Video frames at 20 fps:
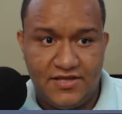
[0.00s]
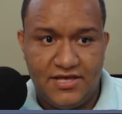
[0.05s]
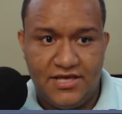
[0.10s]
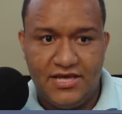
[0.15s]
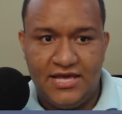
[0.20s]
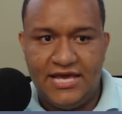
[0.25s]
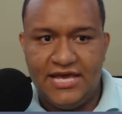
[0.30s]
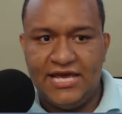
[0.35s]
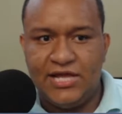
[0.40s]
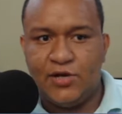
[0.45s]

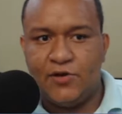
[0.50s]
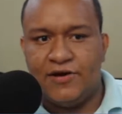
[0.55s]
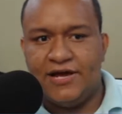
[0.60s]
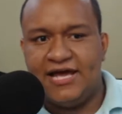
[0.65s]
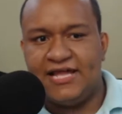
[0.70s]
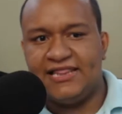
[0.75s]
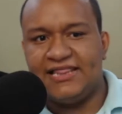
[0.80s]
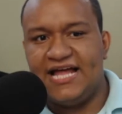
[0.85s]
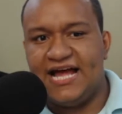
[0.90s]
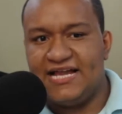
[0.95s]
In our
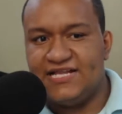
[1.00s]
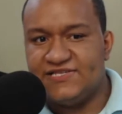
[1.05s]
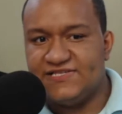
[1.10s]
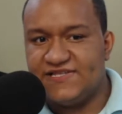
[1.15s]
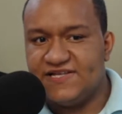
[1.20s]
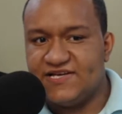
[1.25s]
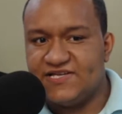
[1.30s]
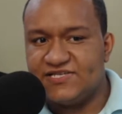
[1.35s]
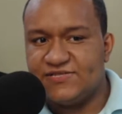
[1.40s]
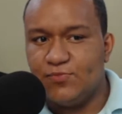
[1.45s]
headlines
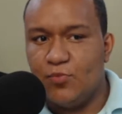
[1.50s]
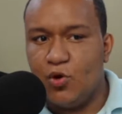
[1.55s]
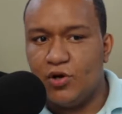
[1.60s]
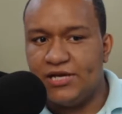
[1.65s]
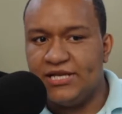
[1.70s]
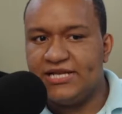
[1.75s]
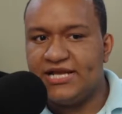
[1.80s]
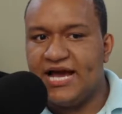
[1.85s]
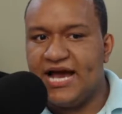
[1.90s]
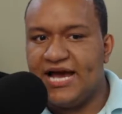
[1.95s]
this
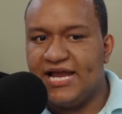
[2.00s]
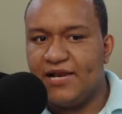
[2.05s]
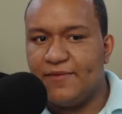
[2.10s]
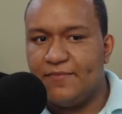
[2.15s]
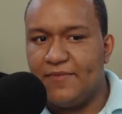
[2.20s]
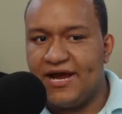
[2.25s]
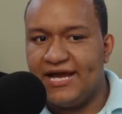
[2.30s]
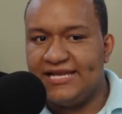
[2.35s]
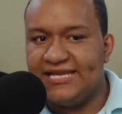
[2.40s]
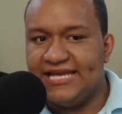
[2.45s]
morning, Guyana
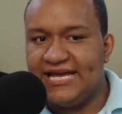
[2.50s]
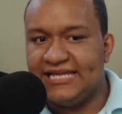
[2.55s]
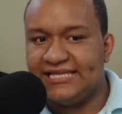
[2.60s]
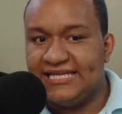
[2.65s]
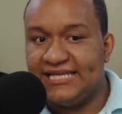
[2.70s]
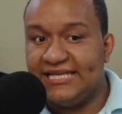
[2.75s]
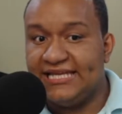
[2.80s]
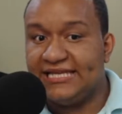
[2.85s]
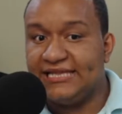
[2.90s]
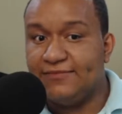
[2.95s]
might get a
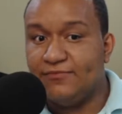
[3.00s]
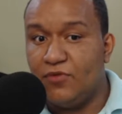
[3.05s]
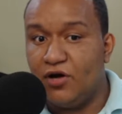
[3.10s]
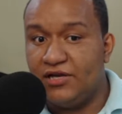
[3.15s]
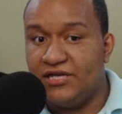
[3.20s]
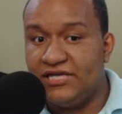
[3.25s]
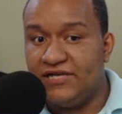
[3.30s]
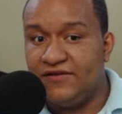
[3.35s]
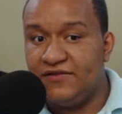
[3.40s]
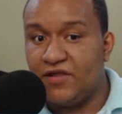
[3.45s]
little
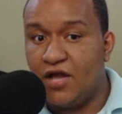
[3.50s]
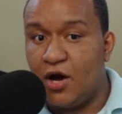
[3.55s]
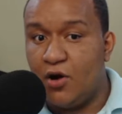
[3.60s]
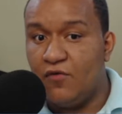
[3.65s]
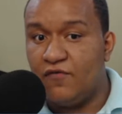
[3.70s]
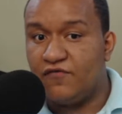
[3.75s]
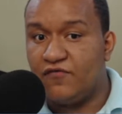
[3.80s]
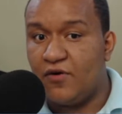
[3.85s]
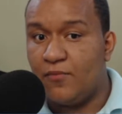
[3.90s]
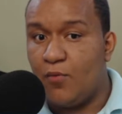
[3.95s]
money now
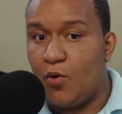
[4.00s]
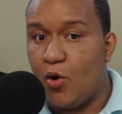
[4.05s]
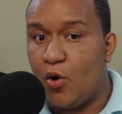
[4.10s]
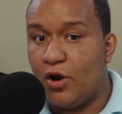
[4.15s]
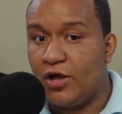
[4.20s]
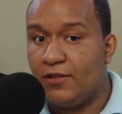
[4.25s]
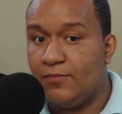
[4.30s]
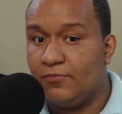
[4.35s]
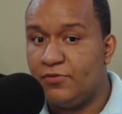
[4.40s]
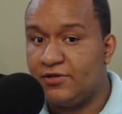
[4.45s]
from
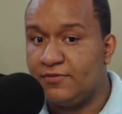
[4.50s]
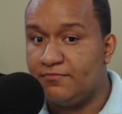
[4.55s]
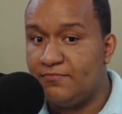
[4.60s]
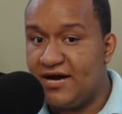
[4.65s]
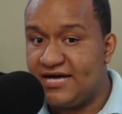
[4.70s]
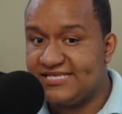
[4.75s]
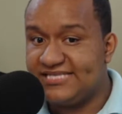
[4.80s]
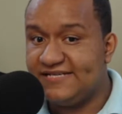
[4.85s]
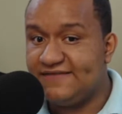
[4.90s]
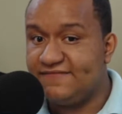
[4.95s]
oil, but
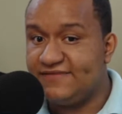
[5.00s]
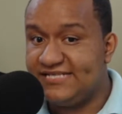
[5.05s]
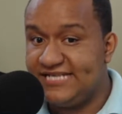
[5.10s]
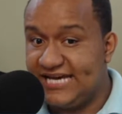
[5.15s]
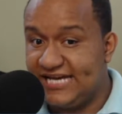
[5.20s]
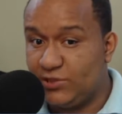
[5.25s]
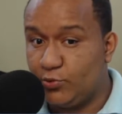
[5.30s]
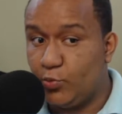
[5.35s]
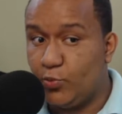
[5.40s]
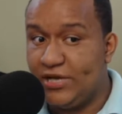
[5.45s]
massive
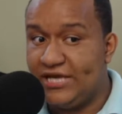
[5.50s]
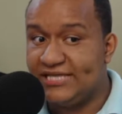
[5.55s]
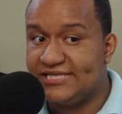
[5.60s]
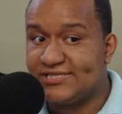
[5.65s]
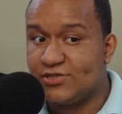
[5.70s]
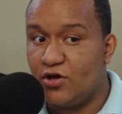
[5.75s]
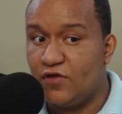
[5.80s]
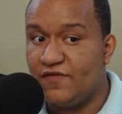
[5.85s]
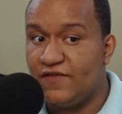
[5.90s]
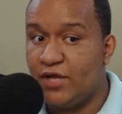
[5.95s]
debt waits
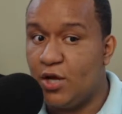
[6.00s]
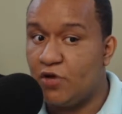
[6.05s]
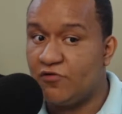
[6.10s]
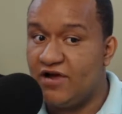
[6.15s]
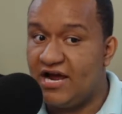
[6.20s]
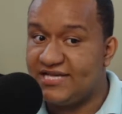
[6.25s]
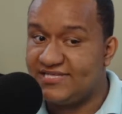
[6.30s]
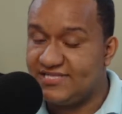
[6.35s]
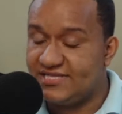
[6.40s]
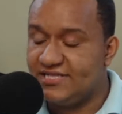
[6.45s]
on the
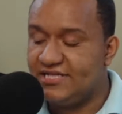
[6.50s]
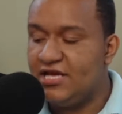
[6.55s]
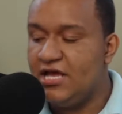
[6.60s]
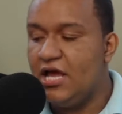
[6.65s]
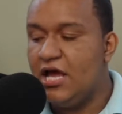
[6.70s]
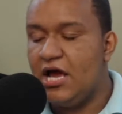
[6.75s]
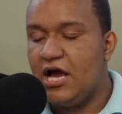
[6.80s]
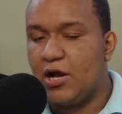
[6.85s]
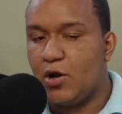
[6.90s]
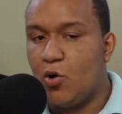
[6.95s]
horizon,
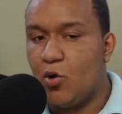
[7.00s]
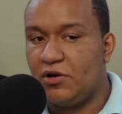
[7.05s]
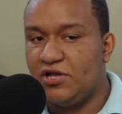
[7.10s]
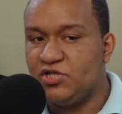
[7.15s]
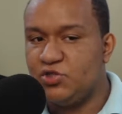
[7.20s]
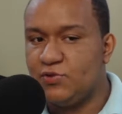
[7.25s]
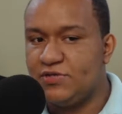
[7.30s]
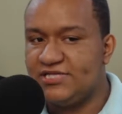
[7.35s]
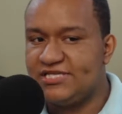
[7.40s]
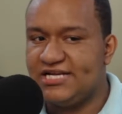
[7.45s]
according
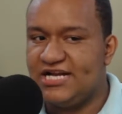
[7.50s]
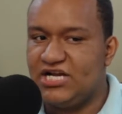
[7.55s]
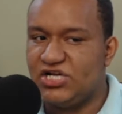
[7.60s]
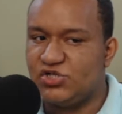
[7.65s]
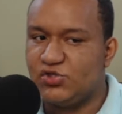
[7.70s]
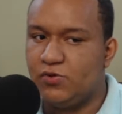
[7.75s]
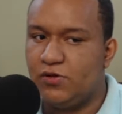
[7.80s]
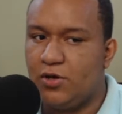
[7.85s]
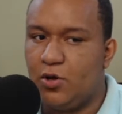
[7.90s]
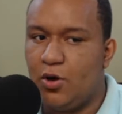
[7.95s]
to
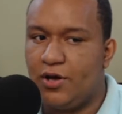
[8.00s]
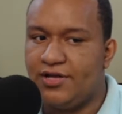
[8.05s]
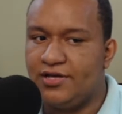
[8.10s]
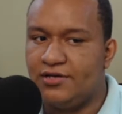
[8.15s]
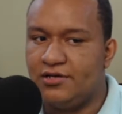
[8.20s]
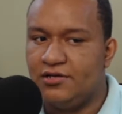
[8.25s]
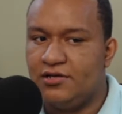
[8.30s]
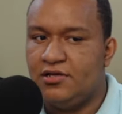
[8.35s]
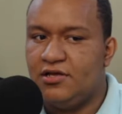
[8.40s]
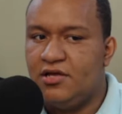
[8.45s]
international lawyer.
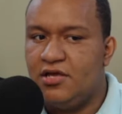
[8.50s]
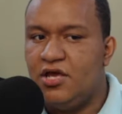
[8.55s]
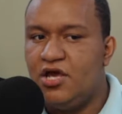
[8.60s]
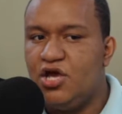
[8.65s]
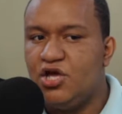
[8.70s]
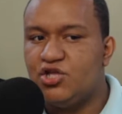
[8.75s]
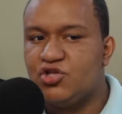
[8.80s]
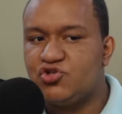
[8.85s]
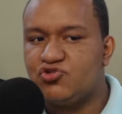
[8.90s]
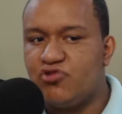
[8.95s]

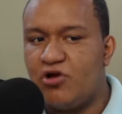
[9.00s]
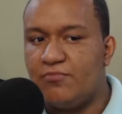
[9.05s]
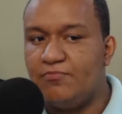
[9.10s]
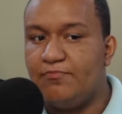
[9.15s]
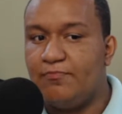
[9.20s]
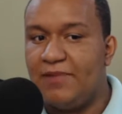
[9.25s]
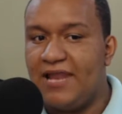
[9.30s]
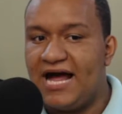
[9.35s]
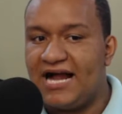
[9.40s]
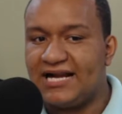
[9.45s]
Trump
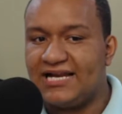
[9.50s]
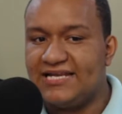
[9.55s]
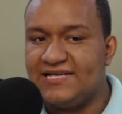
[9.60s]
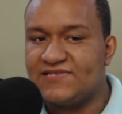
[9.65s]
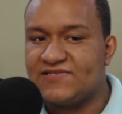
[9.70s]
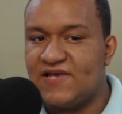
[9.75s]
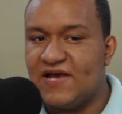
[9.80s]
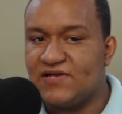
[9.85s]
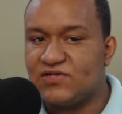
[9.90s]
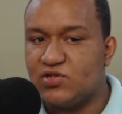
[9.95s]

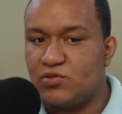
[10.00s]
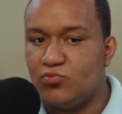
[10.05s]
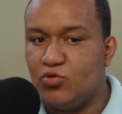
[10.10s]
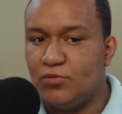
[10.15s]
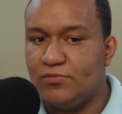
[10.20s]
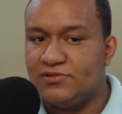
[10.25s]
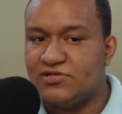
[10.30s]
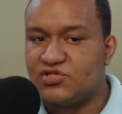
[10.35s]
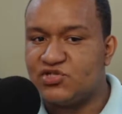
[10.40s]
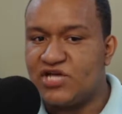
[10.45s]
blacklists
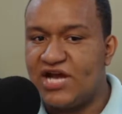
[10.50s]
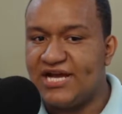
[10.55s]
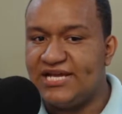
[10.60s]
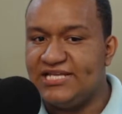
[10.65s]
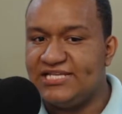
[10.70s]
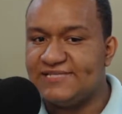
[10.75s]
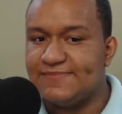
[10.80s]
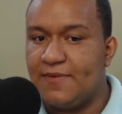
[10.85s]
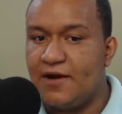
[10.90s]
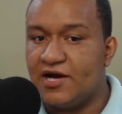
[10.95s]
ExxonMobil's
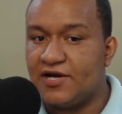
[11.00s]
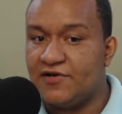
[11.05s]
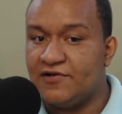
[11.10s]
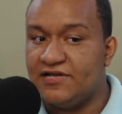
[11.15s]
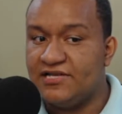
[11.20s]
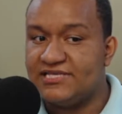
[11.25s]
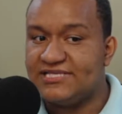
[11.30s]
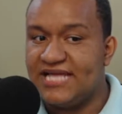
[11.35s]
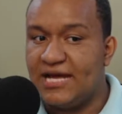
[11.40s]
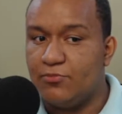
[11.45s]
Chinese partner
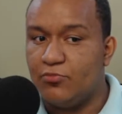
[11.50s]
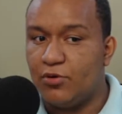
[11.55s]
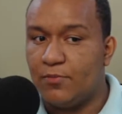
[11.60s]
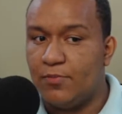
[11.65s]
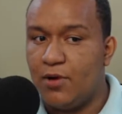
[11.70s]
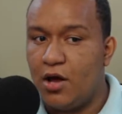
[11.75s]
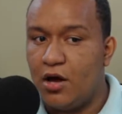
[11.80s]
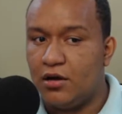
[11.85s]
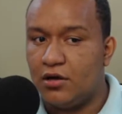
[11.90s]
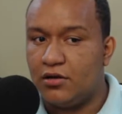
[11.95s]
in Stabroek
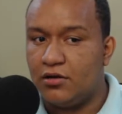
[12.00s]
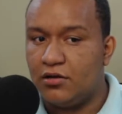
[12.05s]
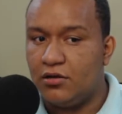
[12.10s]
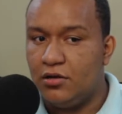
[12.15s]
Block.